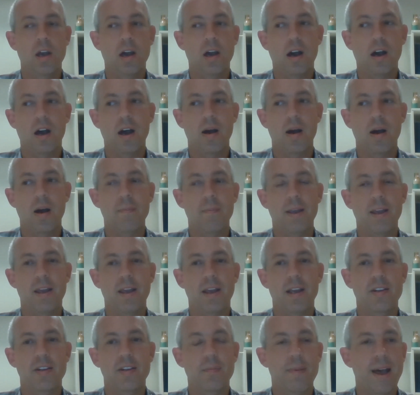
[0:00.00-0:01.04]

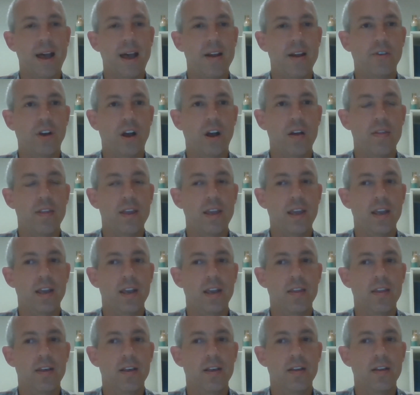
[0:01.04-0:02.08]
It depends on
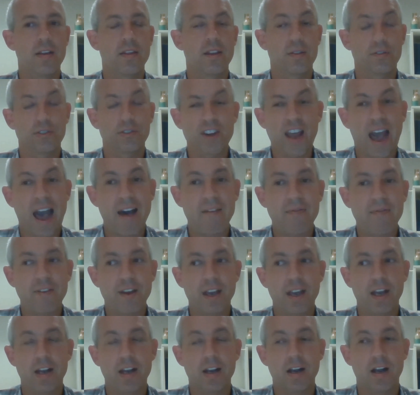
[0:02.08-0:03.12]
the
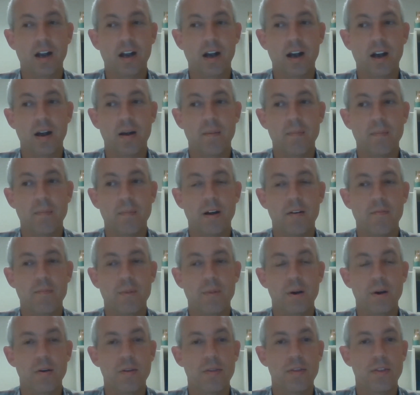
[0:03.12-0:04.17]
staffing of
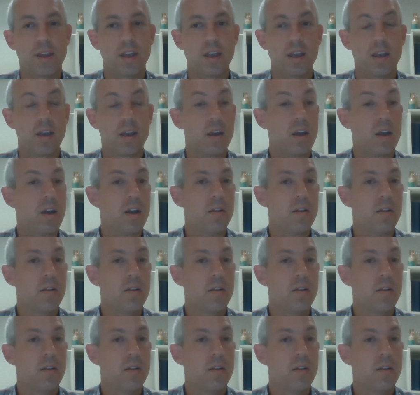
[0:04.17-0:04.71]
both the